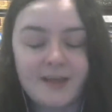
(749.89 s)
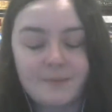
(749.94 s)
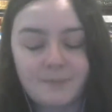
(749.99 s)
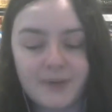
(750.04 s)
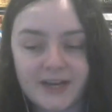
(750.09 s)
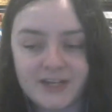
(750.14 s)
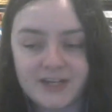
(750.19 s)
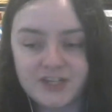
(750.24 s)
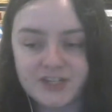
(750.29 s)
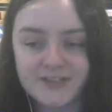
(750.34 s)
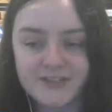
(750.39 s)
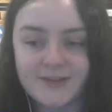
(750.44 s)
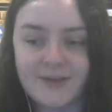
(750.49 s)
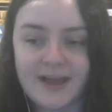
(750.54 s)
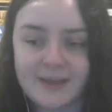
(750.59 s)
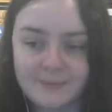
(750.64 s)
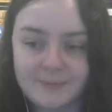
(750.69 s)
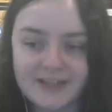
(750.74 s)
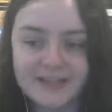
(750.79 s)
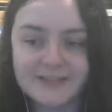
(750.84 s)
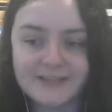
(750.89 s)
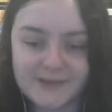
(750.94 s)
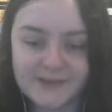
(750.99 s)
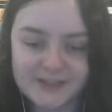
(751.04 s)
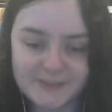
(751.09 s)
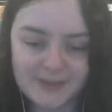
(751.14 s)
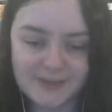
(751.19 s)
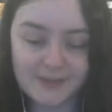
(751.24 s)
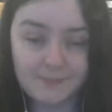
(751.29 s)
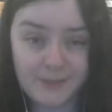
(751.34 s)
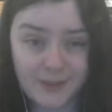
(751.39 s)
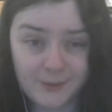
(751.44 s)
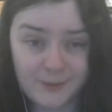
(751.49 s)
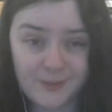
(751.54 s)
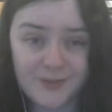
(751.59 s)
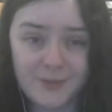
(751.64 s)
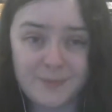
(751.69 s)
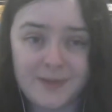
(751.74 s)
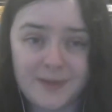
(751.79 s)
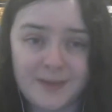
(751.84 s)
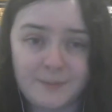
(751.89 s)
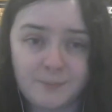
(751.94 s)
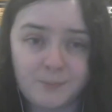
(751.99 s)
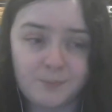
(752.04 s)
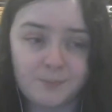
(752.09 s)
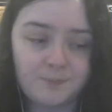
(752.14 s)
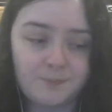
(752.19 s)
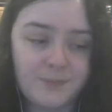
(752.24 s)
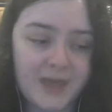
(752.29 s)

but I just know Abigail, especially being a bellwether, being